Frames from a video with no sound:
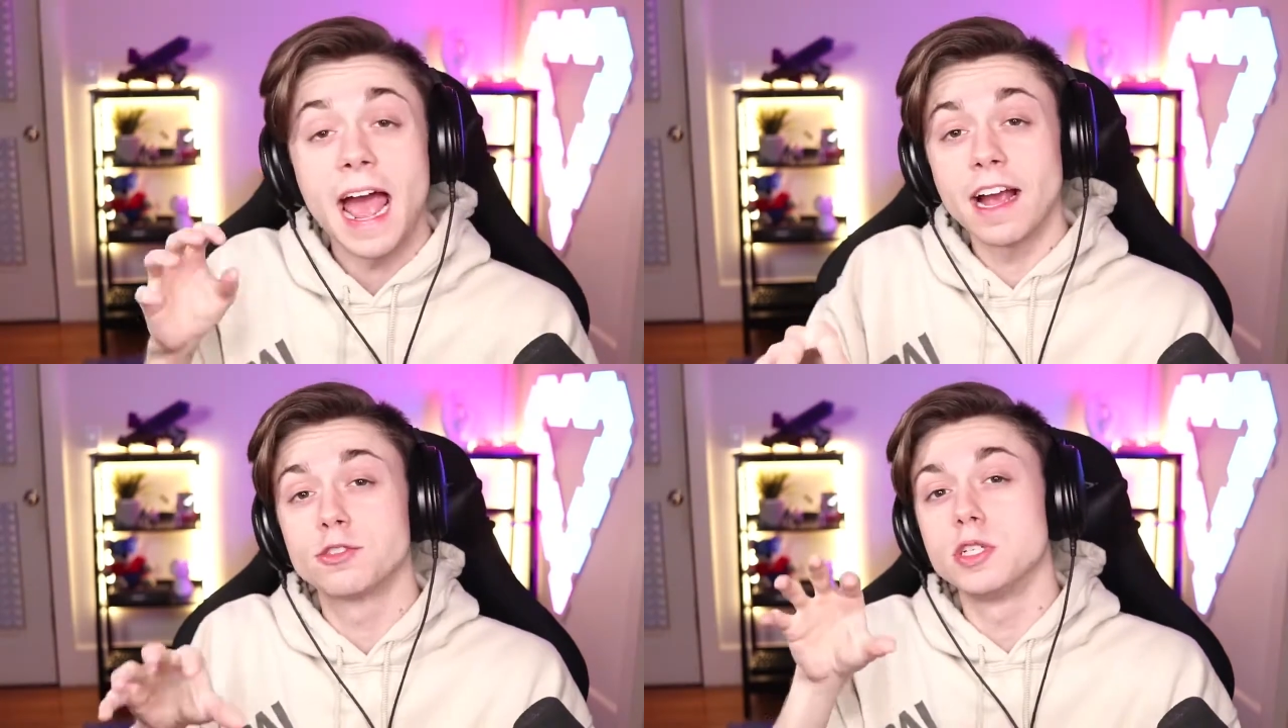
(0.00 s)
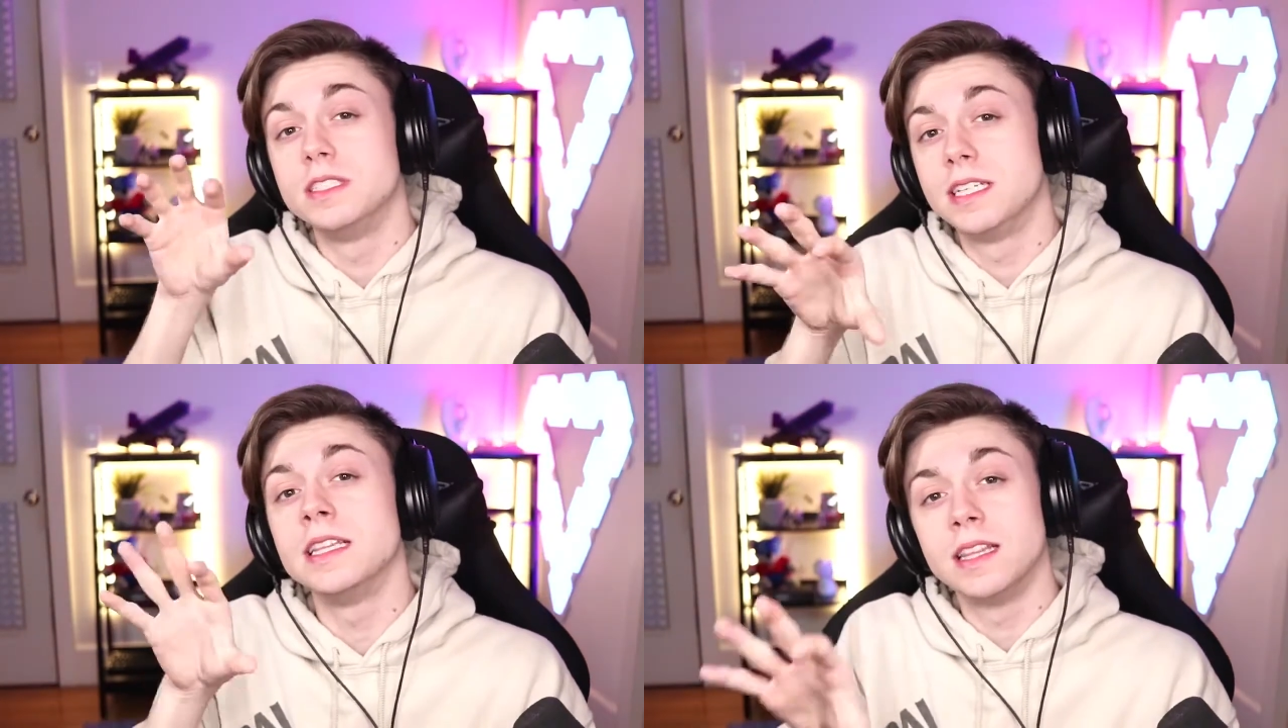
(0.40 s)
actually
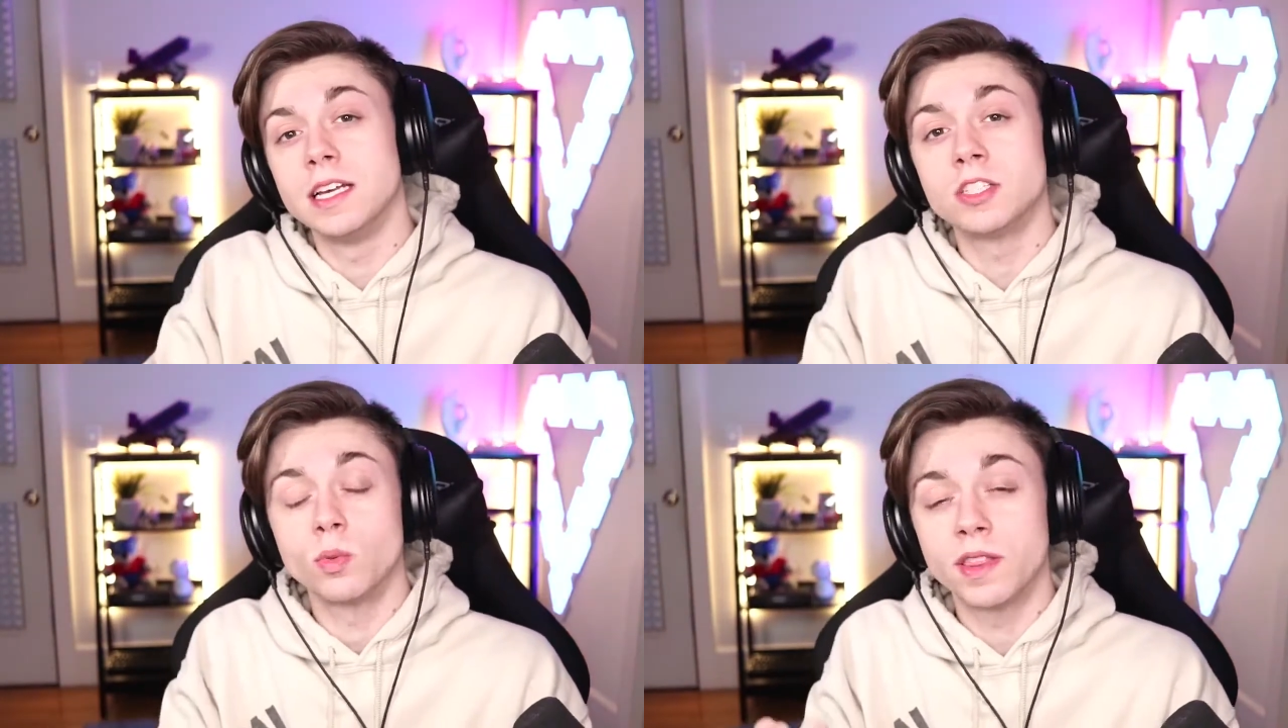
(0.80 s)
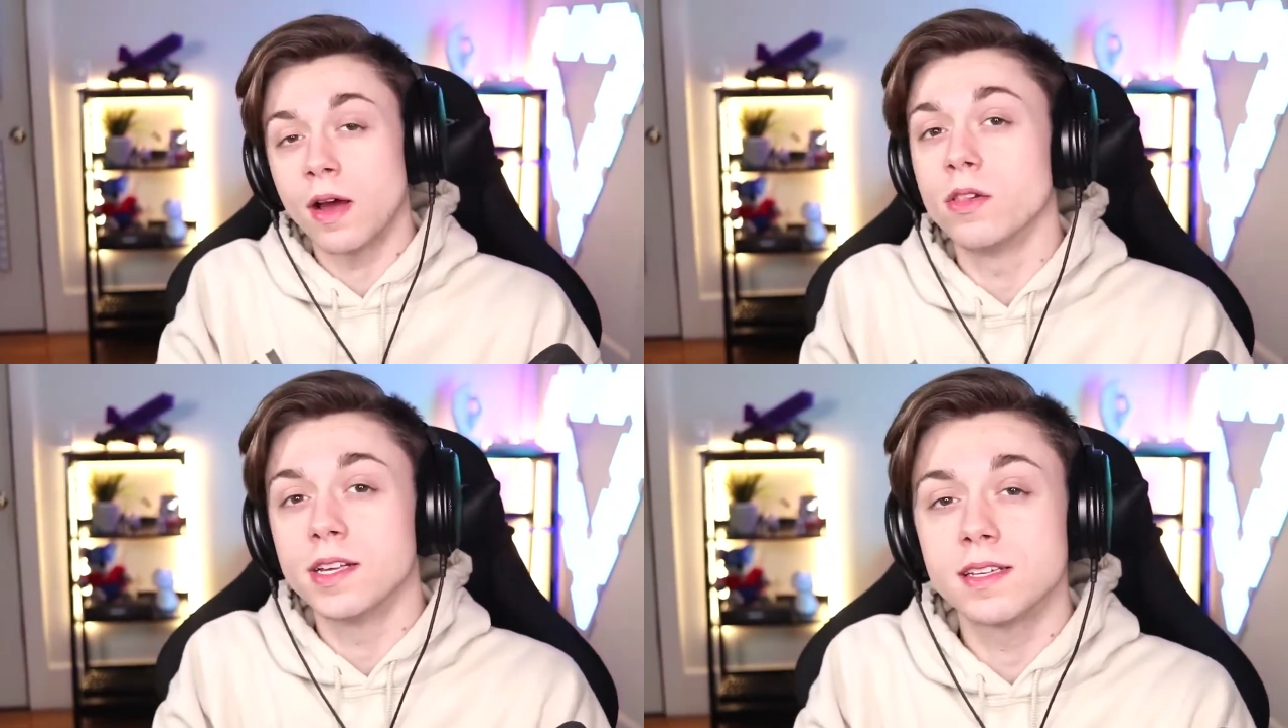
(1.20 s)
did this
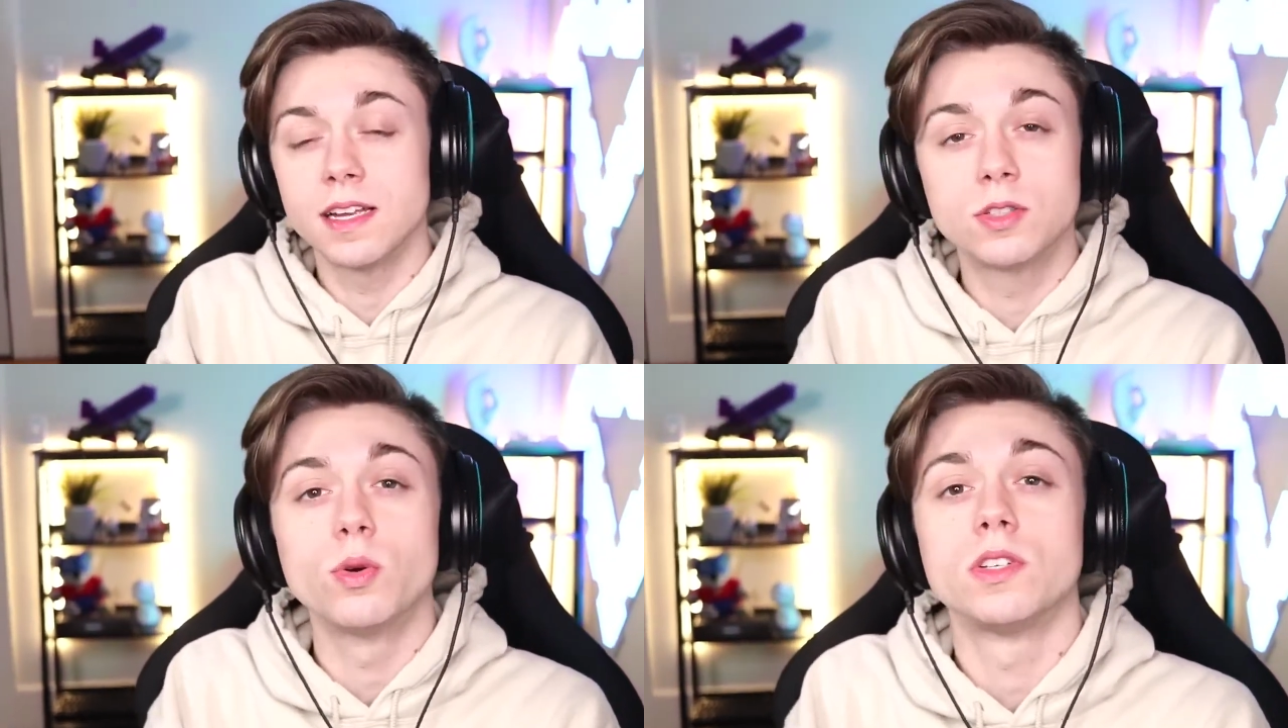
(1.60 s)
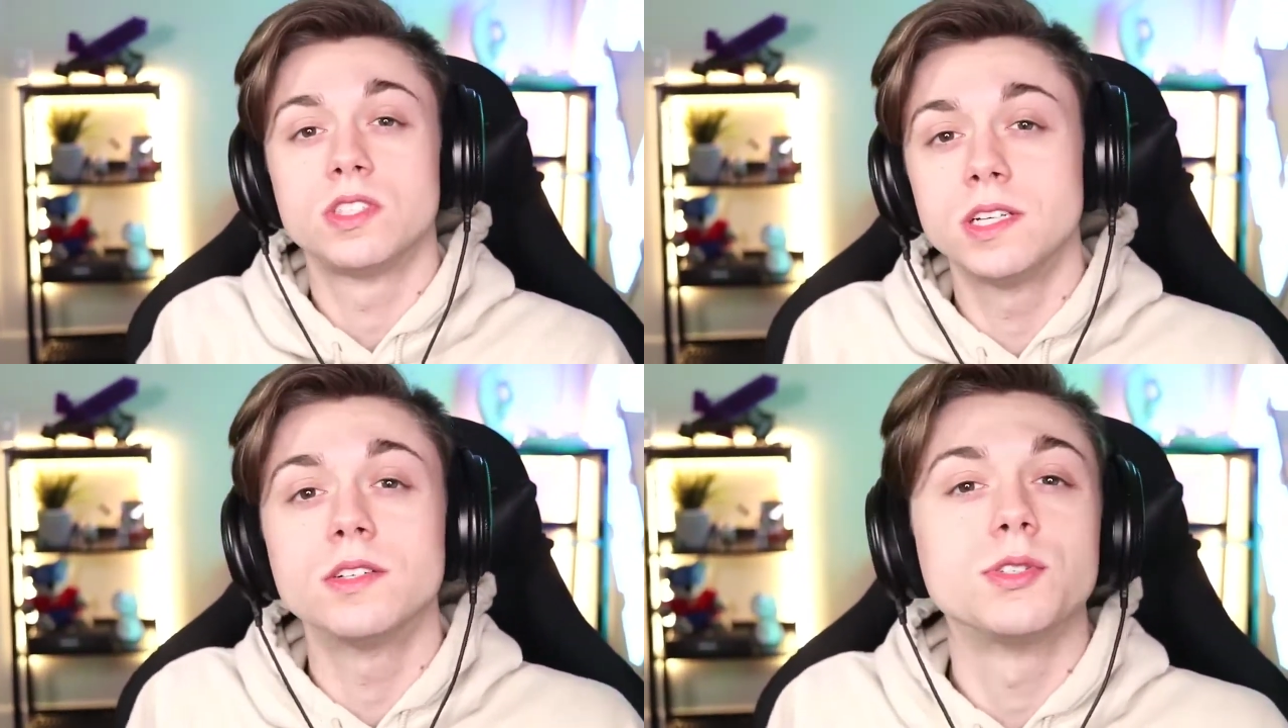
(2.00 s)
without listening to a
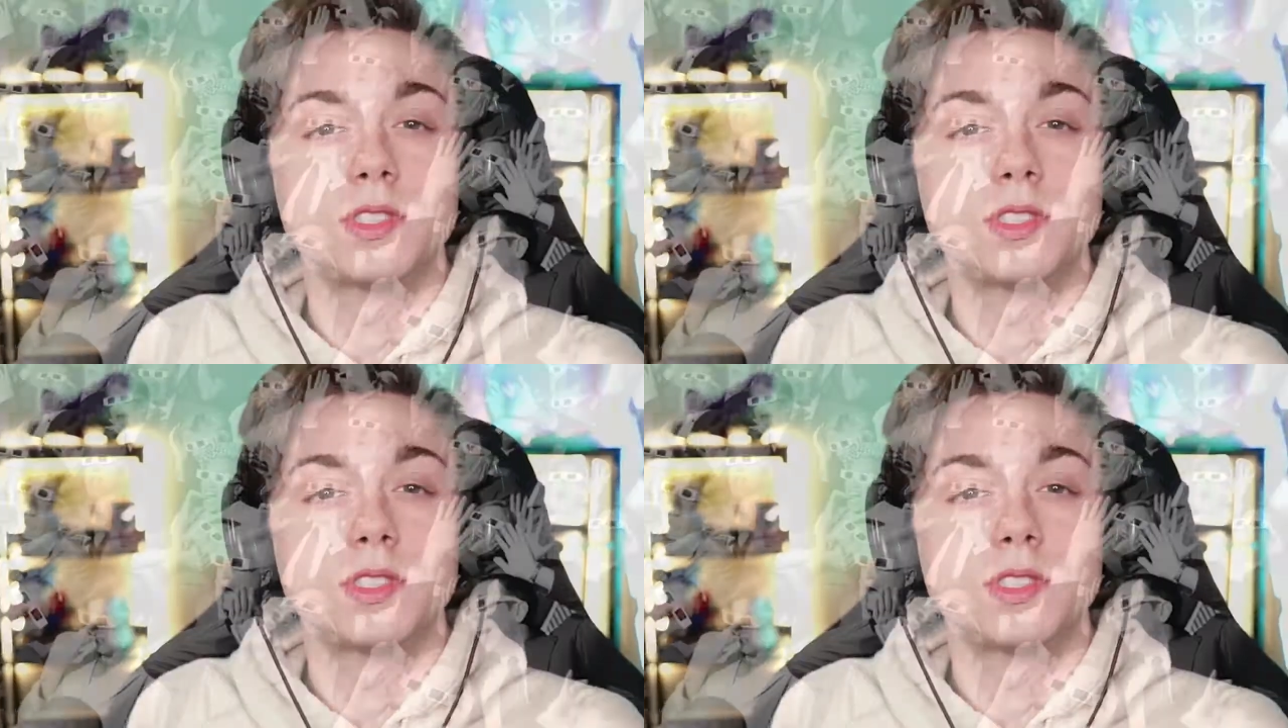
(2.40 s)
single